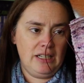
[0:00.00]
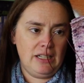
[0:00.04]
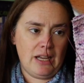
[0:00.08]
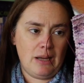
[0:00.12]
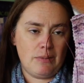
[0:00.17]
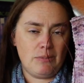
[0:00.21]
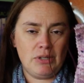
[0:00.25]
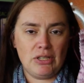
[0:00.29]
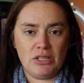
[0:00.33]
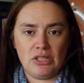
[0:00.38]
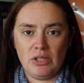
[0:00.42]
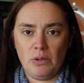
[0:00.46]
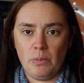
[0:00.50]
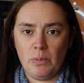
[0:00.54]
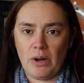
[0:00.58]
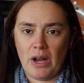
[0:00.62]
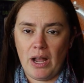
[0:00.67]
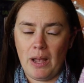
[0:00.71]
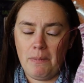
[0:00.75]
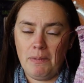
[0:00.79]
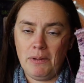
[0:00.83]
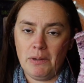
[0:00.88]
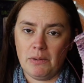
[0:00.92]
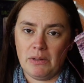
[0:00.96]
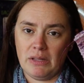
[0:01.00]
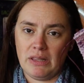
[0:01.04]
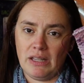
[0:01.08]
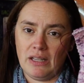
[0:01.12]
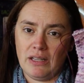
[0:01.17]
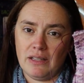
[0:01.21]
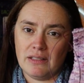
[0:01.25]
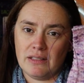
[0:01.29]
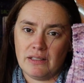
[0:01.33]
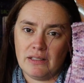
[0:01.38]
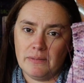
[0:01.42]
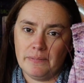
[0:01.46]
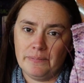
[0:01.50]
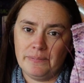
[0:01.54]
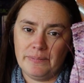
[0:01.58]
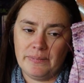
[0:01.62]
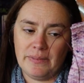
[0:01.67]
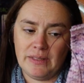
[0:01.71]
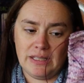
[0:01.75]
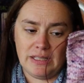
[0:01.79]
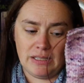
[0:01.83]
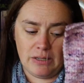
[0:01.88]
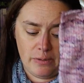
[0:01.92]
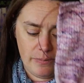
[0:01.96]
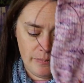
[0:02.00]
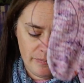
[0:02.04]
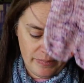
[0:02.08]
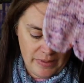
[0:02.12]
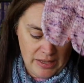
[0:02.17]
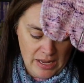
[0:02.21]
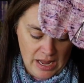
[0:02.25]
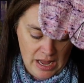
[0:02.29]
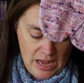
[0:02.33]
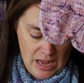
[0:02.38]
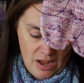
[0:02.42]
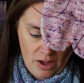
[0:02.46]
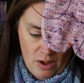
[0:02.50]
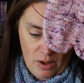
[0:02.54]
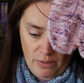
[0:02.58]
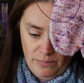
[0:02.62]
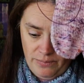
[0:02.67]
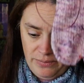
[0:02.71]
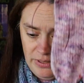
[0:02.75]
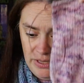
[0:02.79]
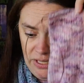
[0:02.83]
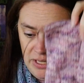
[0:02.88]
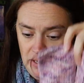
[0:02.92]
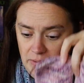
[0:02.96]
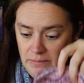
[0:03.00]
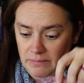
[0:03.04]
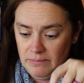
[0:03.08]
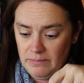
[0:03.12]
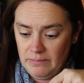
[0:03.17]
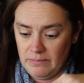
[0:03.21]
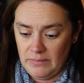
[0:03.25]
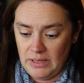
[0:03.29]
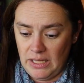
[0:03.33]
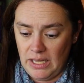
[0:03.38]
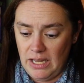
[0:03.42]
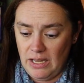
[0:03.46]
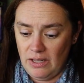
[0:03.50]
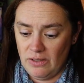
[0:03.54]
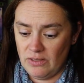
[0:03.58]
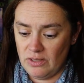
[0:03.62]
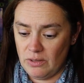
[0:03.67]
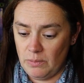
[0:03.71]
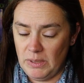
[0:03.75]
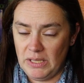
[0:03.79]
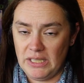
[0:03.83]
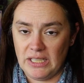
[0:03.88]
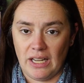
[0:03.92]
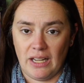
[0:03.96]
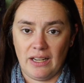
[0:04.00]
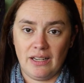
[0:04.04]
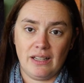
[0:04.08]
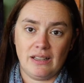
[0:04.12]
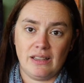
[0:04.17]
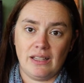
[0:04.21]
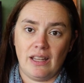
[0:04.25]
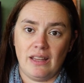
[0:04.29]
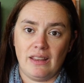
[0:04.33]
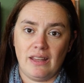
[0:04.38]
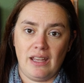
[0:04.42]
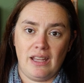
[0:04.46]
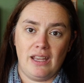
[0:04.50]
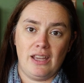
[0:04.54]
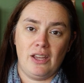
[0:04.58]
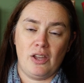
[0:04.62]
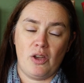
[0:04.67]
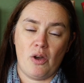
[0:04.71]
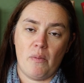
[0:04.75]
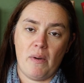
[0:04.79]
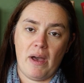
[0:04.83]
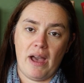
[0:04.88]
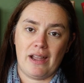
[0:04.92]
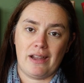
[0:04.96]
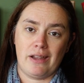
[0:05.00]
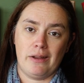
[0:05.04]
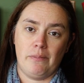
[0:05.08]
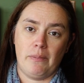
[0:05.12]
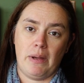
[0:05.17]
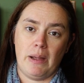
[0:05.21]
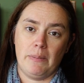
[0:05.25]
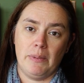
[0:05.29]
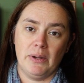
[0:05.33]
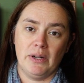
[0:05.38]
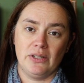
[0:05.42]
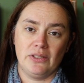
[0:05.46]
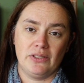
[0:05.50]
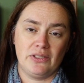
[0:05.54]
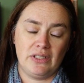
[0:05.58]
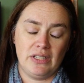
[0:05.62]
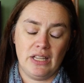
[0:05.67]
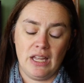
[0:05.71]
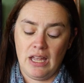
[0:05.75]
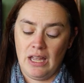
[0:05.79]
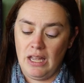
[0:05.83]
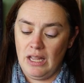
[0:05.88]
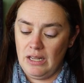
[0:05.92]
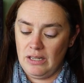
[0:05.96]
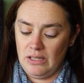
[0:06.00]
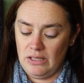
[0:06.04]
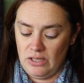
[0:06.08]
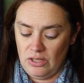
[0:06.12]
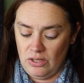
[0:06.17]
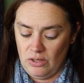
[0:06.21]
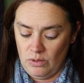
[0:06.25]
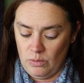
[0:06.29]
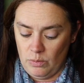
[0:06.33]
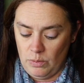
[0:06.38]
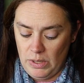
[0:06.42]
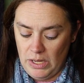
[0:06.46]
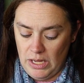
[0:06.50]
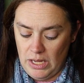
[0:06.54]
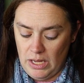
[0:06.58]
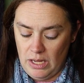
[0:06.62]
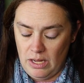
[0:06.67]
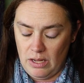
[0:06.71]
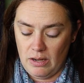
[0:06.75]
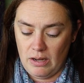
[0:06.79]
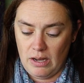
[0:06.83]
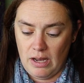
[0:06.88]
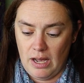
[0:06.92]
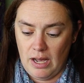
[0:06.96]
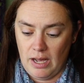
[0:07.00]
I'm just super happy with these. So hopefully the heels will be done and then they can go back in my purse to be